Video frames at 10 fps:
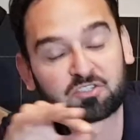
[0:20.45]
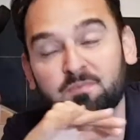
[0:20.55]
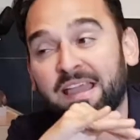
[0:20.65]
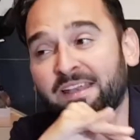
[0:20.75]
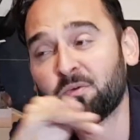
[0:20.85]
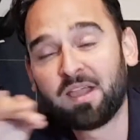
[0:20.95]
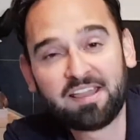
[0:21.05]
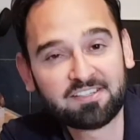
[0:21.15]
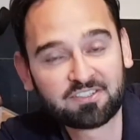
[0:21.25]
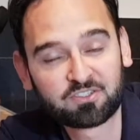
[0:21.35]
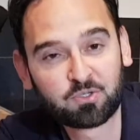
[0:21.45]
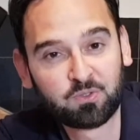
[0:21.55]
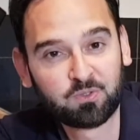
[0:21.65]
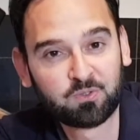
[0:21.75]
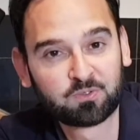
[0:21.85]
many ways
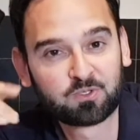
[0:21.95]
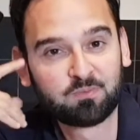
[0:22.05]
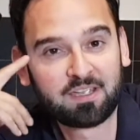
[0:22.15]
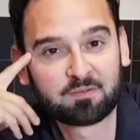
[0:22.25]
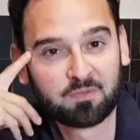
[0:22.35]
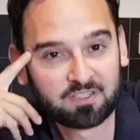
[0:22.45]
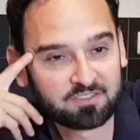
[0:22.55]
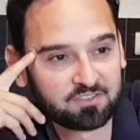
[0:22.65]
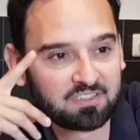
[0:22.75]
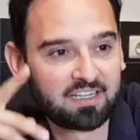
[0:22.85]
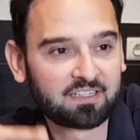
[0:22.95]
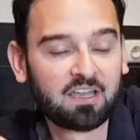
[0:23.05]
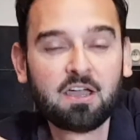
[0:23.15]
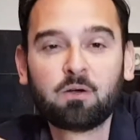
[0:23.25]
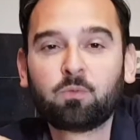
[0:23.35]
to make mussels, like
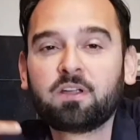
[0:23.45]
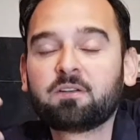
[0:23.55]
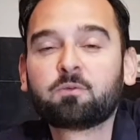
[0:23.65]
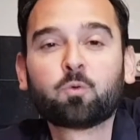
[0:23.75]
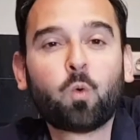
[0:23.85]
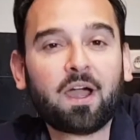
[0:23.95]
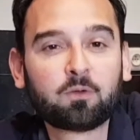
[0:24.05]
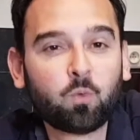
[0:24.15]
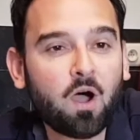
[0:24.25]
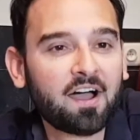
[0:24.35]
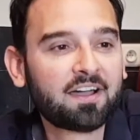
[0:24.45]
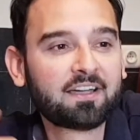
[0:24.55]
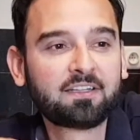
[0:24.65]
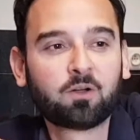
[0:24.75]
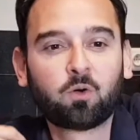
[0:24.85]
in white
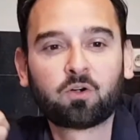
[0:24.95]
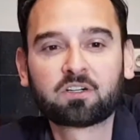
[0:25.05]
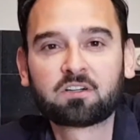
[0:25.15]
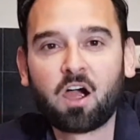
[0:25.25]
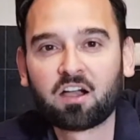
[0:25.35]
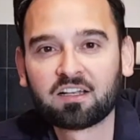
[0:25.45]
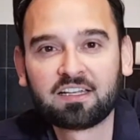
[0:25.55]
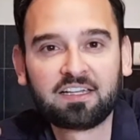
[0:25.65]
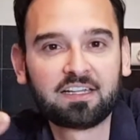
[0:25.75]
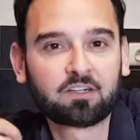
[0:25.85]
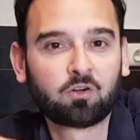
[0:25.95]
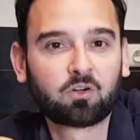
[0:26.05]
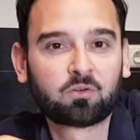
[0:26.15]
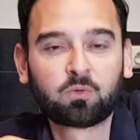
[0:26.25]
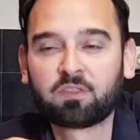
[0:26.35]
wine or garlic
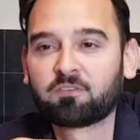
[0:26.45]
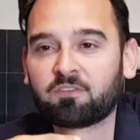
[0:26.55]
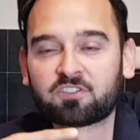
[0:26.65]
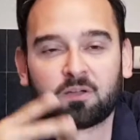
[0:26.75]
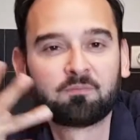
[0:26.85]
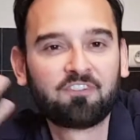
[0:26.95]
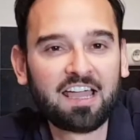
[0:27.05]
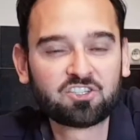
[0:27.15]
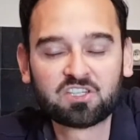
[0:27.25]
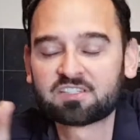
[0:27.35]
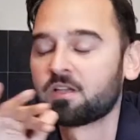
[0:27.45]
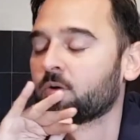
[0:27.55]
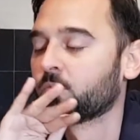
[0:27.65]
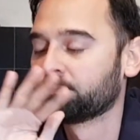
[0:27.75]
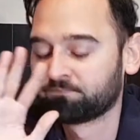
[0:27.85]
or with some veggies.
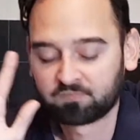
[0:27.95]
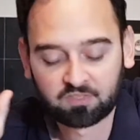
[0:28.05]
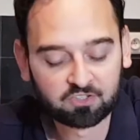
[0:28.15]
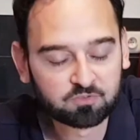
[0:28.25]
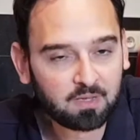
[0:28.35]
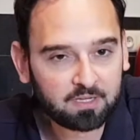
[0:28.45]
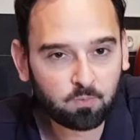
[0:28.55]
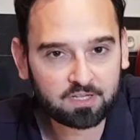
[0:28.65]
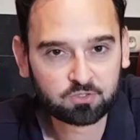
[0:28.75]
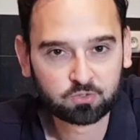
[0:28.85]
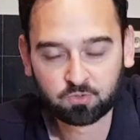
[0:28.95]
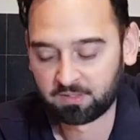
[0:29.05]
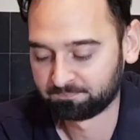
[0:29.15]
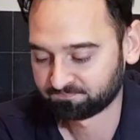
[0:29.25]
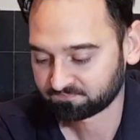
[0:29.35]
There's many ways to do them.